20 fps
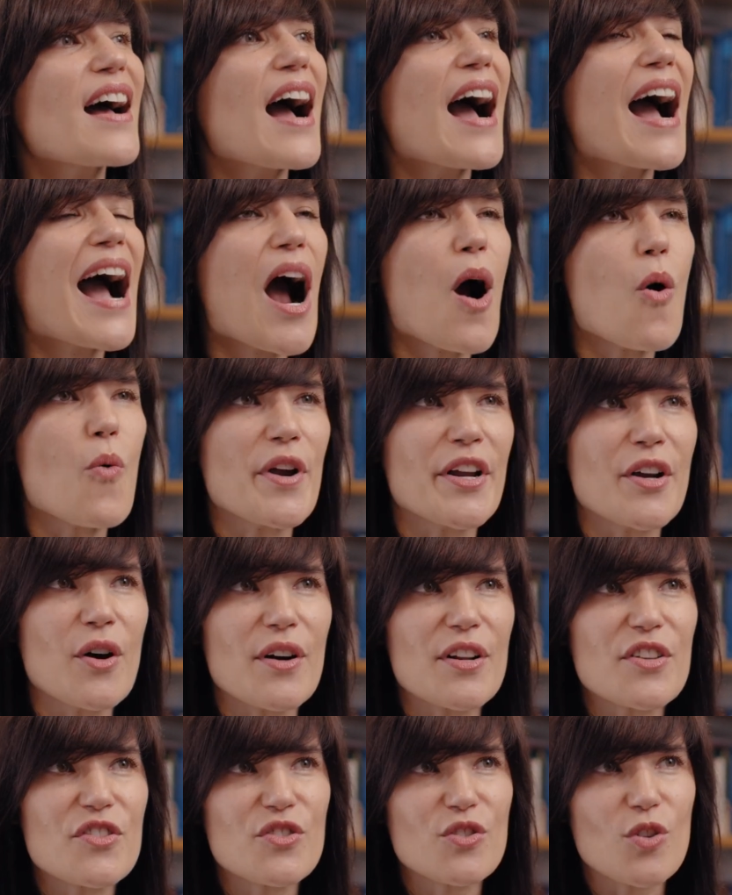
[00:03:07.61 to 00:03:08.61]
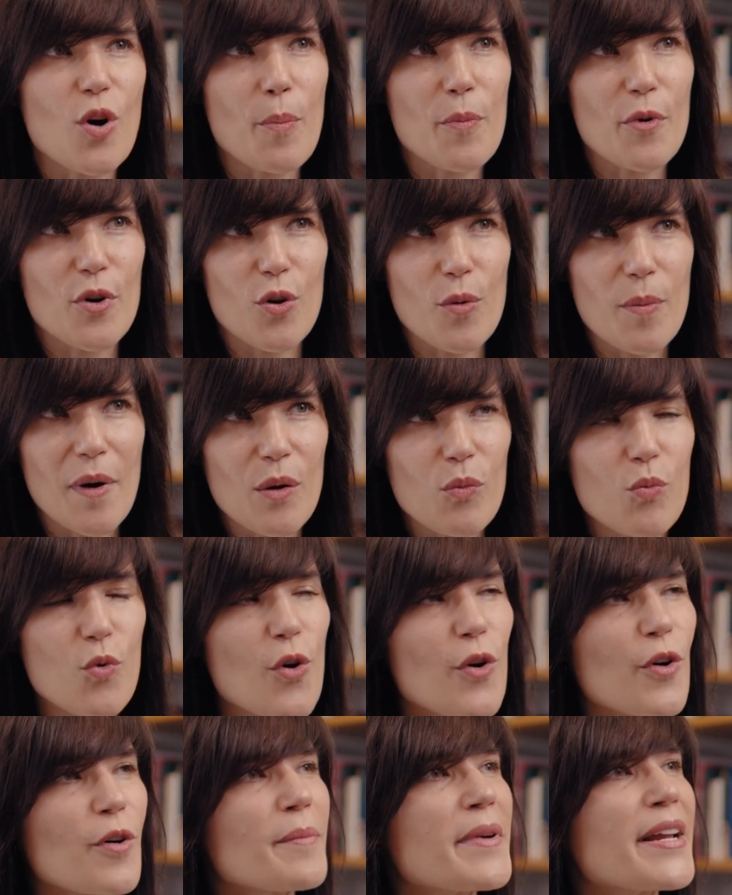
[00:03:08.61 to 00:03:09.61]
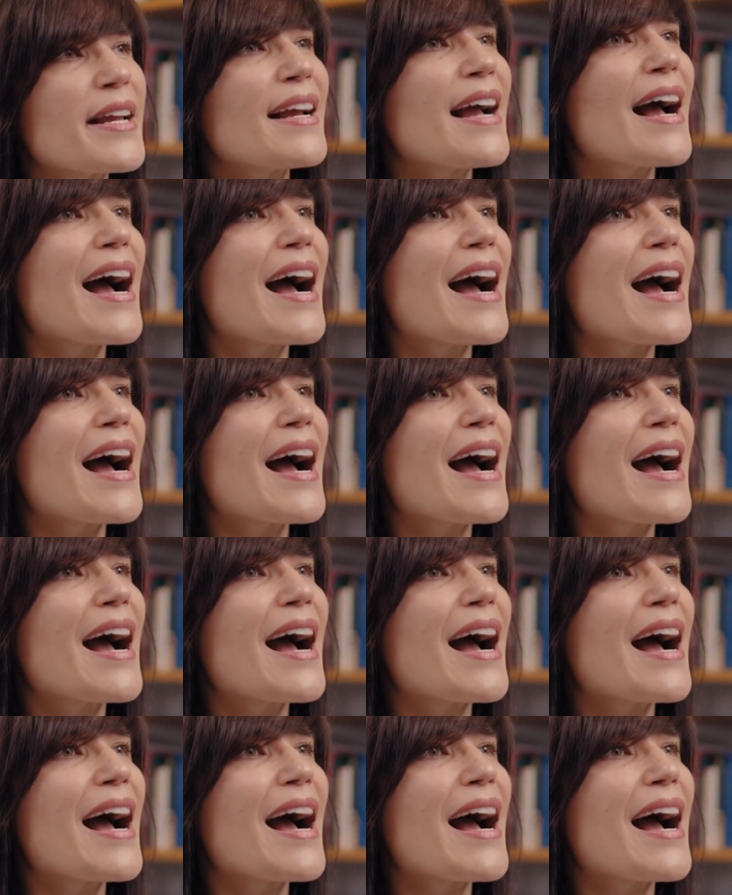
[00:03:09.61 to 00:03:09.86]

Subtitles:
How are we going to stop global warming?